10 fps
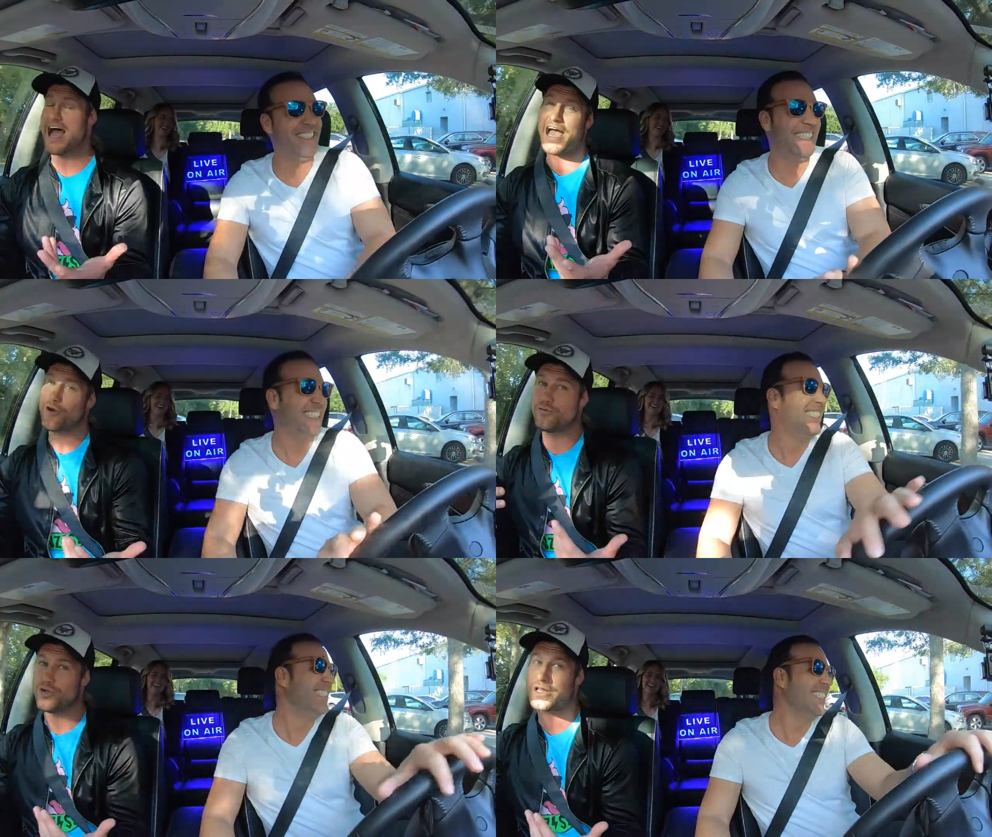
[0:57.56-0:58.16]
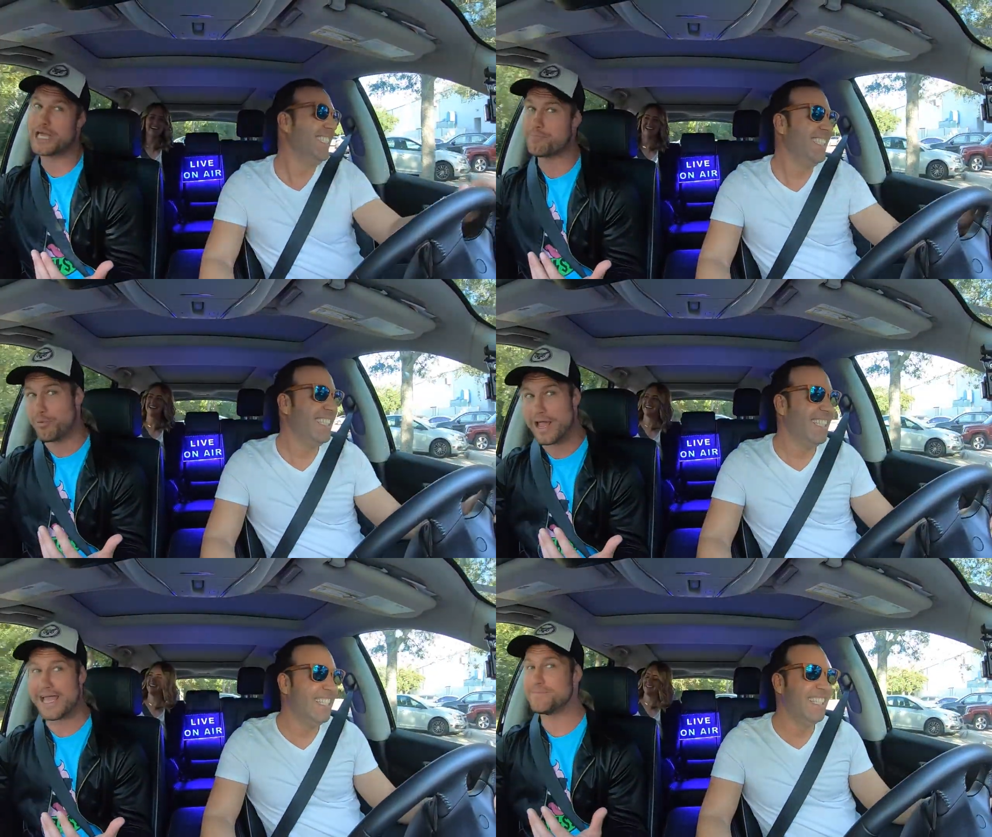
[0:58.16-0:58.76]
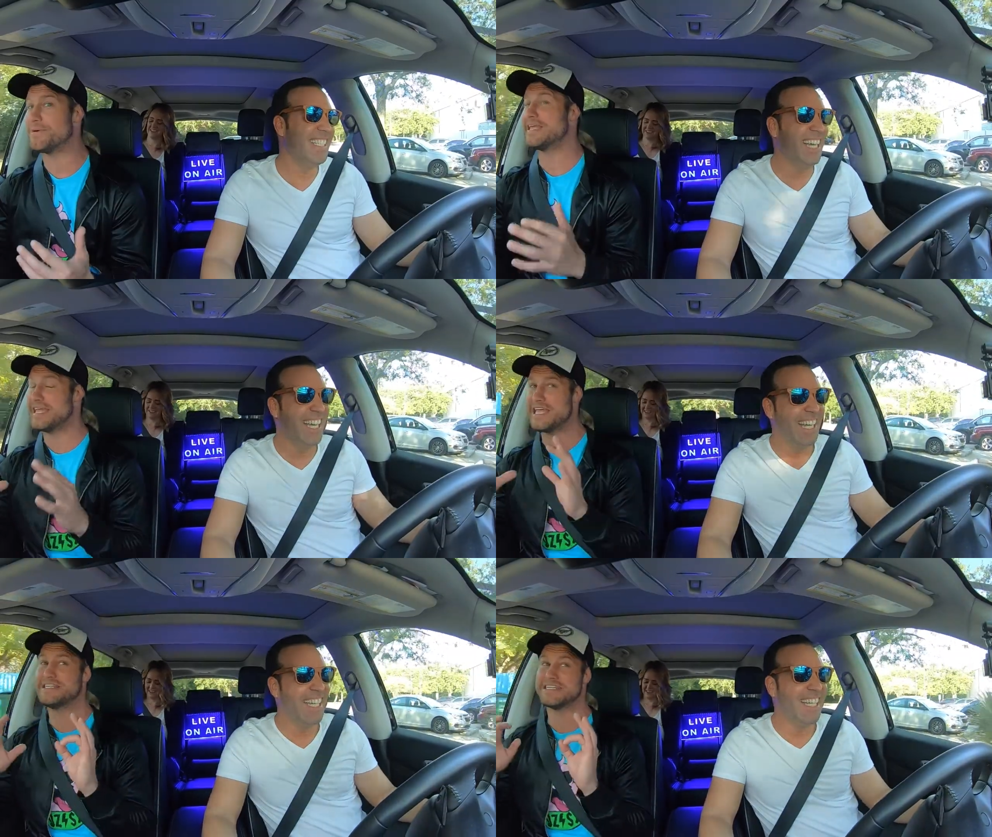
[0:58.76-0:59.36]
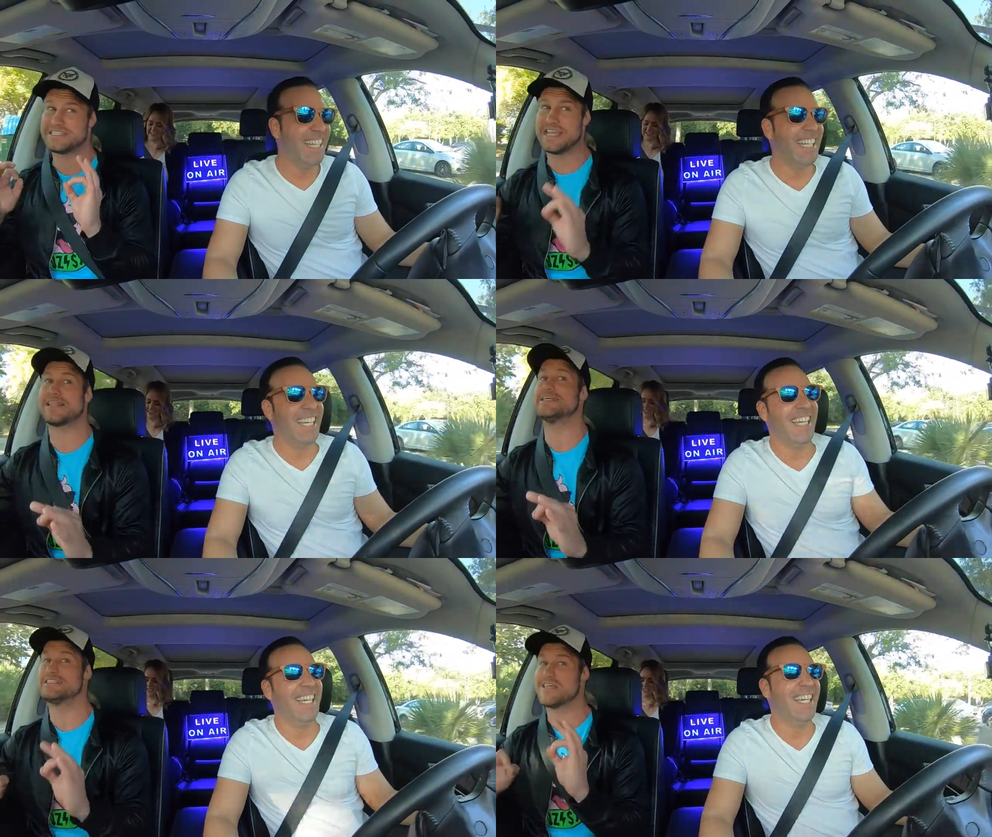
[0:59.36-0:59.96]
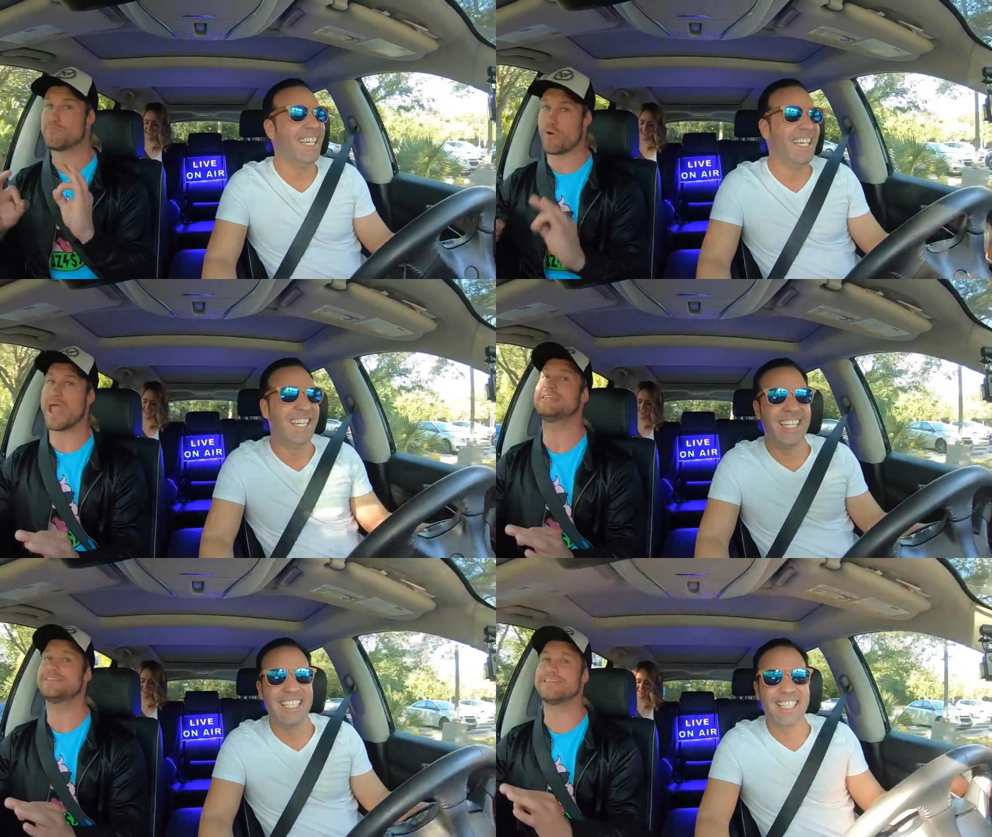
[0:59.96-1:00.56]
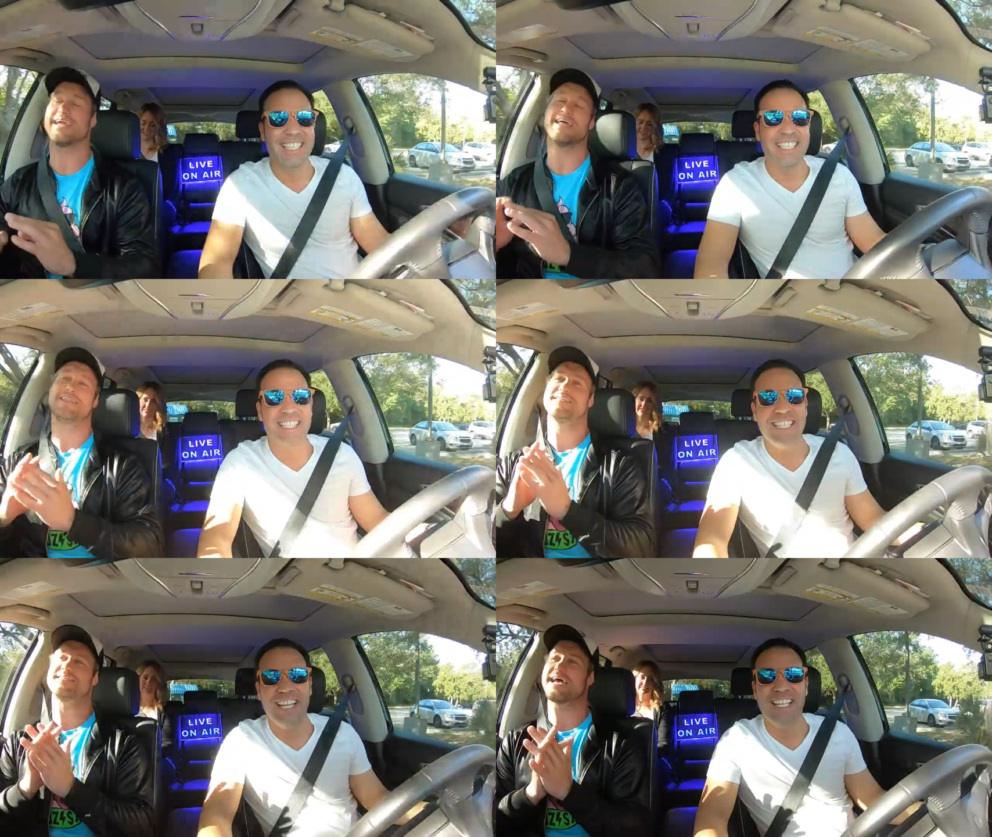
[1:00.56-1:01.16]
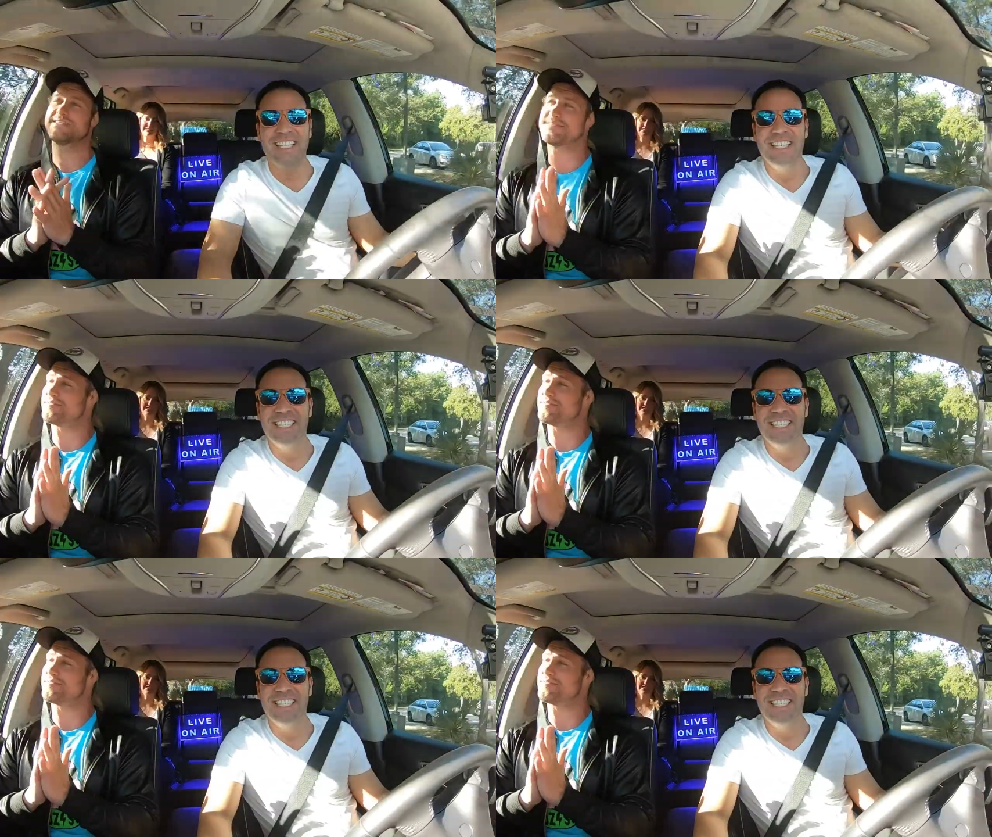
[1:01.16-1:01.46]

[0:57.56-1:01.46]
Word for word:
Speaker 1: I don't look like Bret, but yeah. he distinctly said Brent, and yeah. that's the